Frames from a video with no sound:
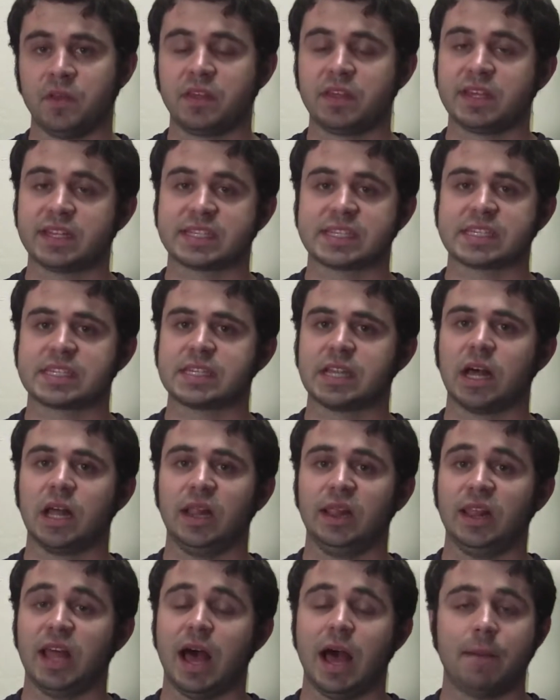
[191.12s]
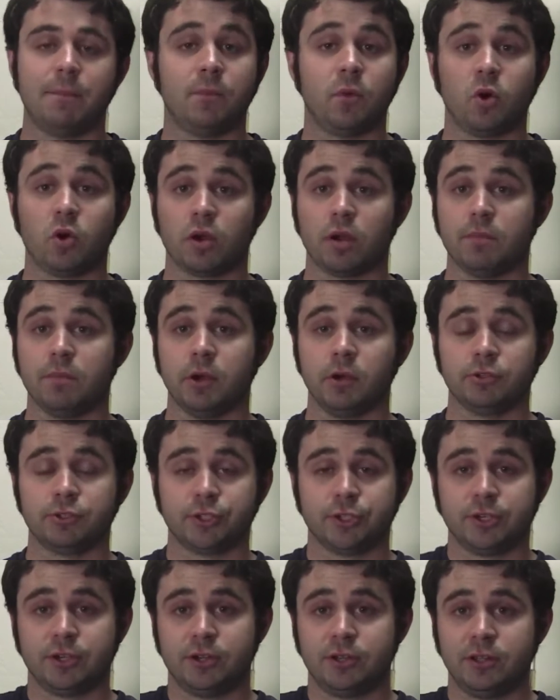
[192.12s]
It's a lot more
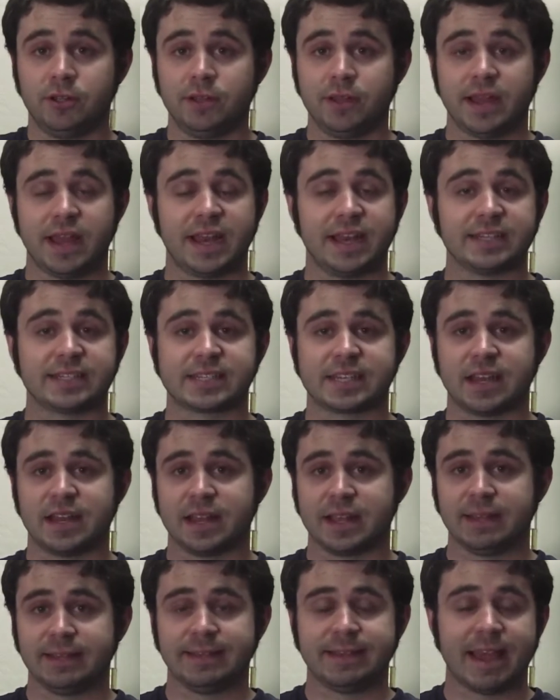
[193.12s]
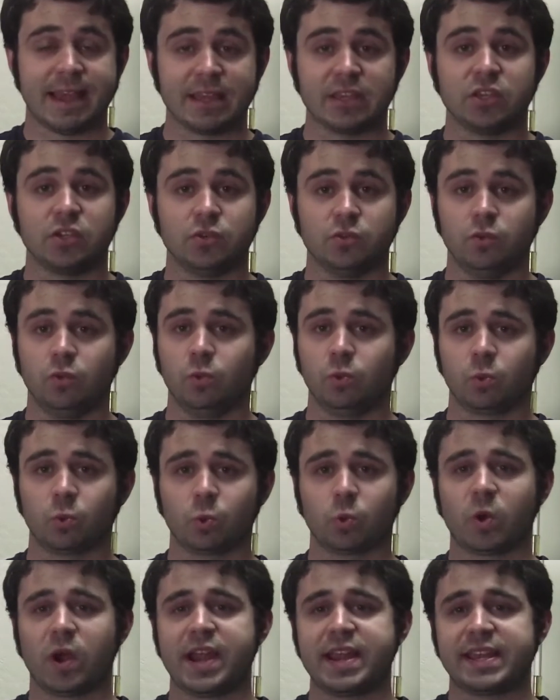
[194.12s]
emotional, and it's gonna get you
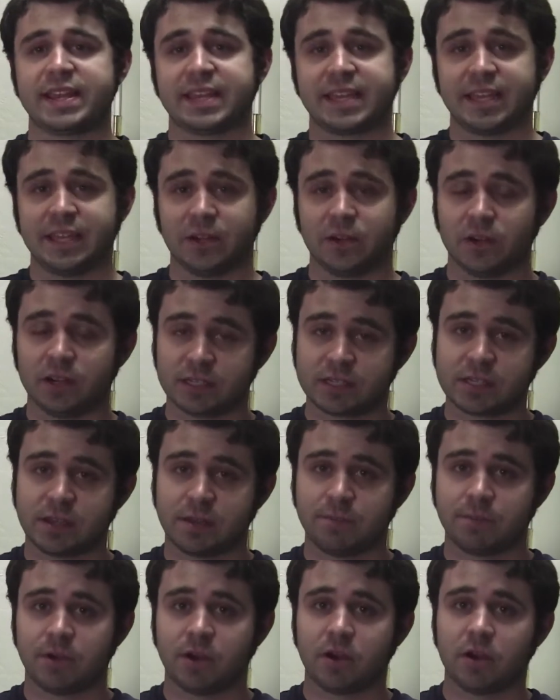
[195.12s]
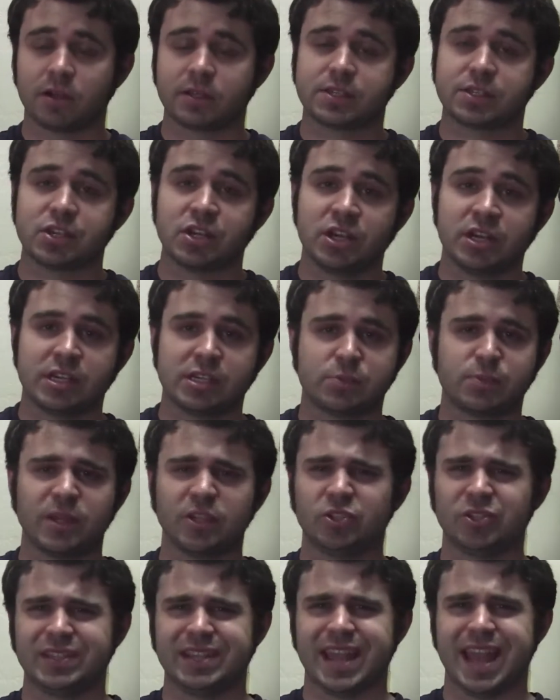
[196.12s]
right here at some parts,
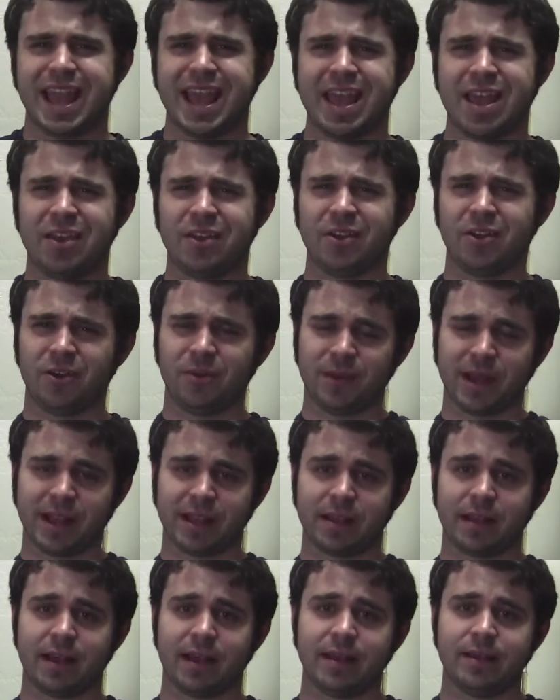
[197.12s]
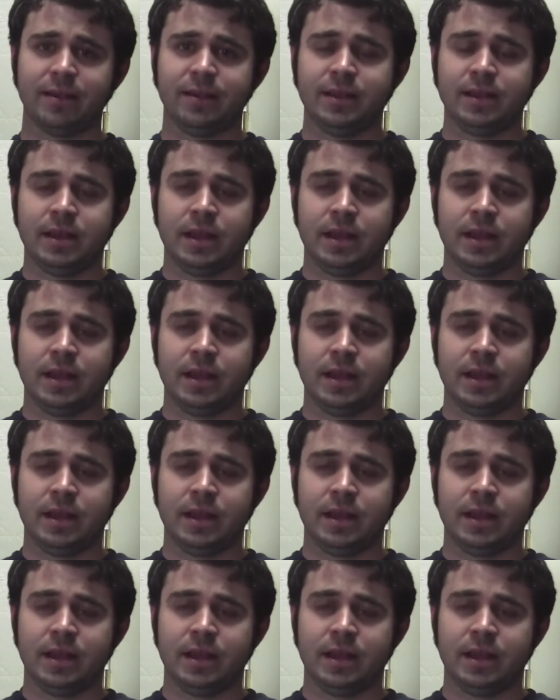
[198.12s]
especially the end. Oh my god.